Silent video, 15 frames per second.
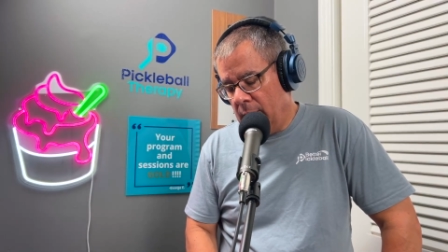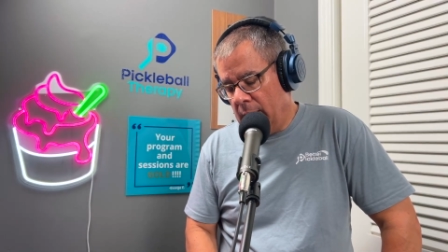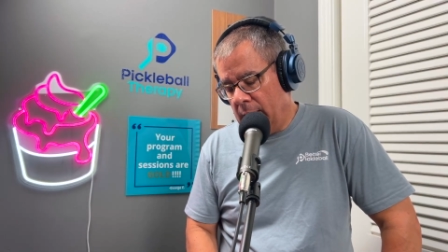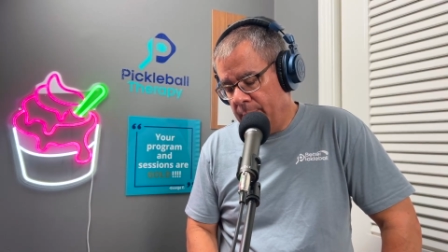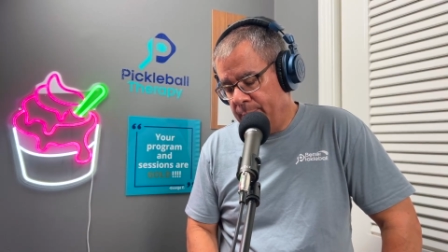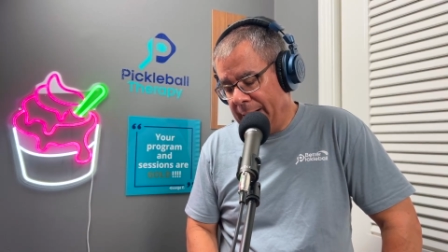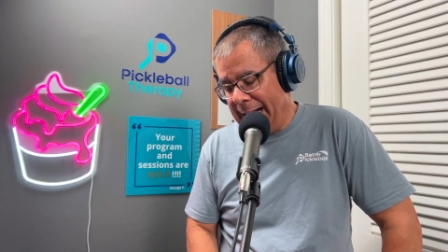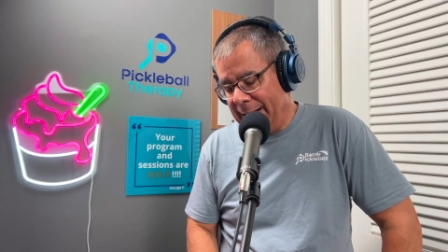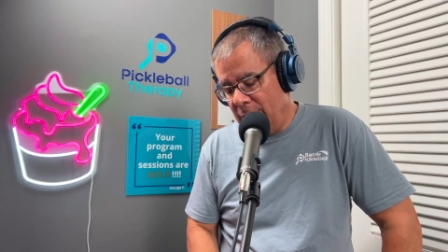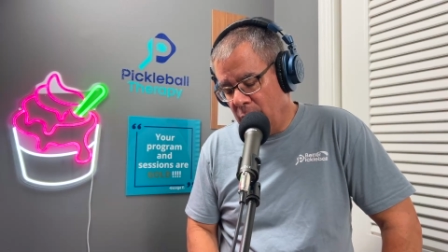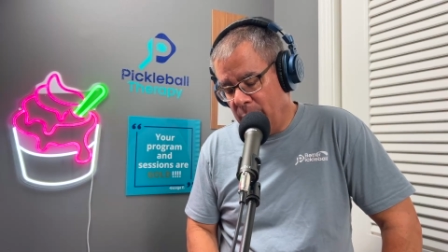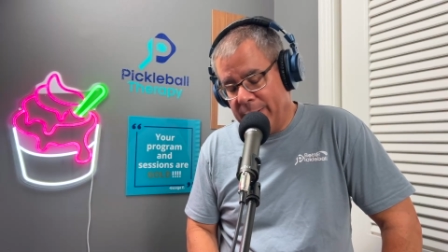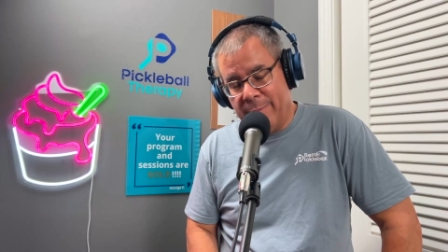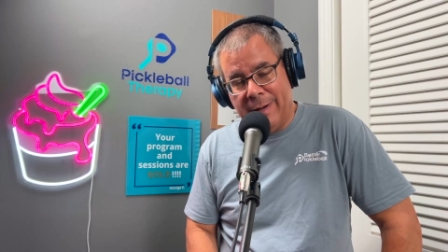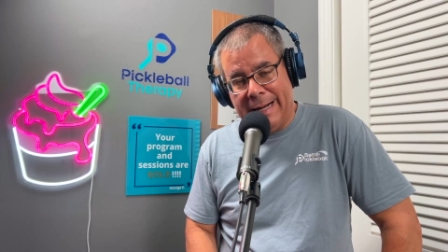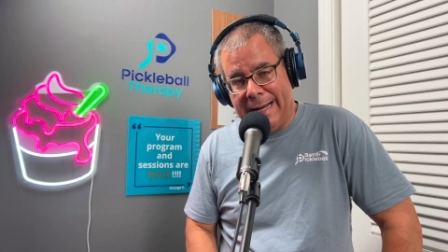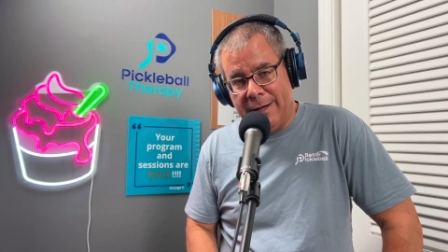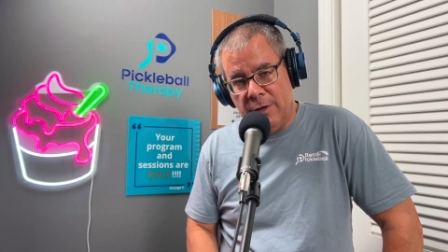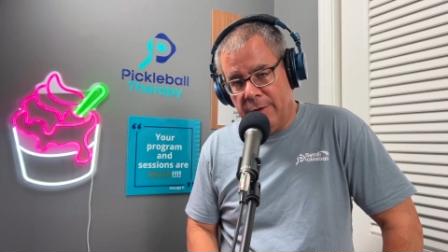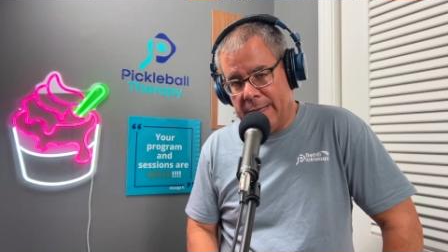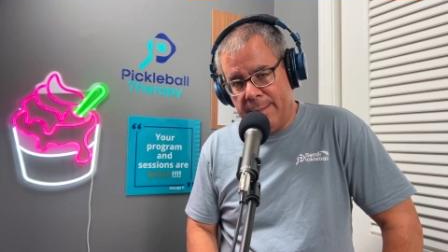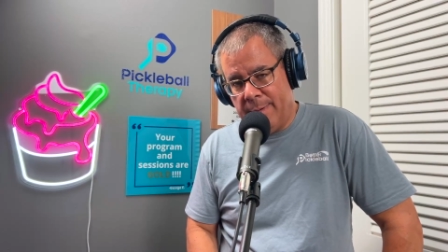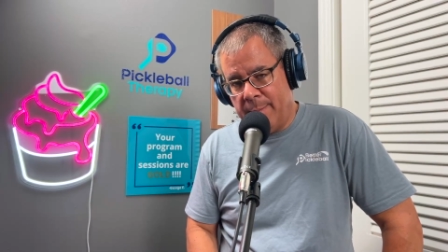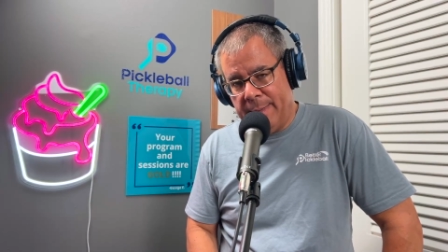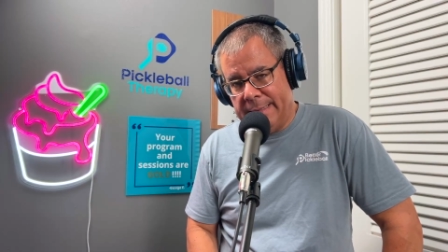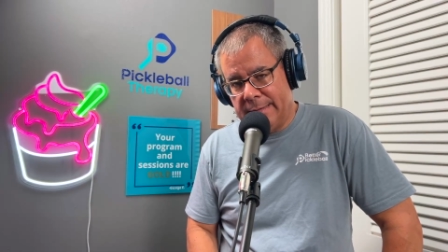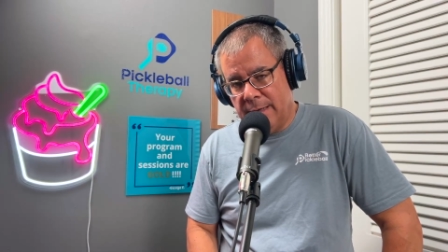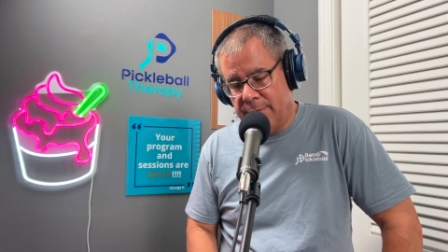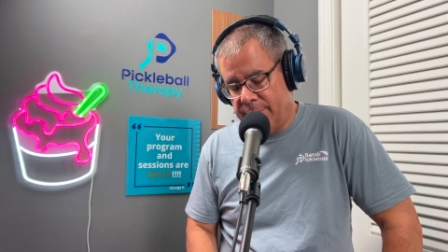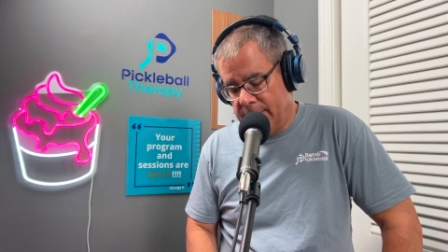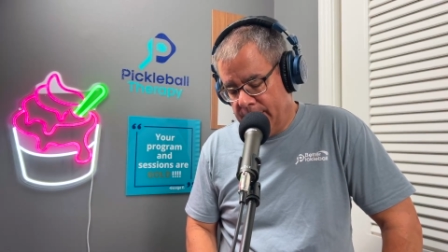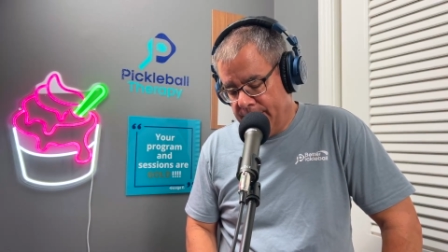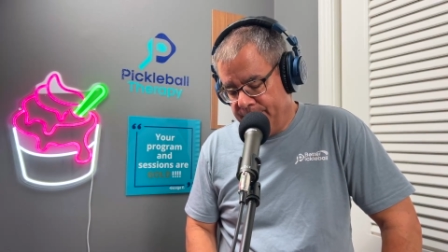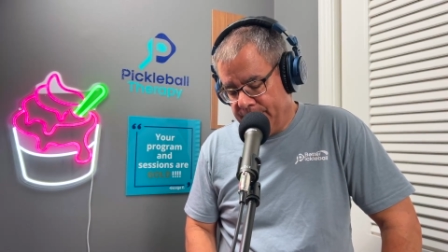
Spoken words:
But I know it, right? I know that about myself.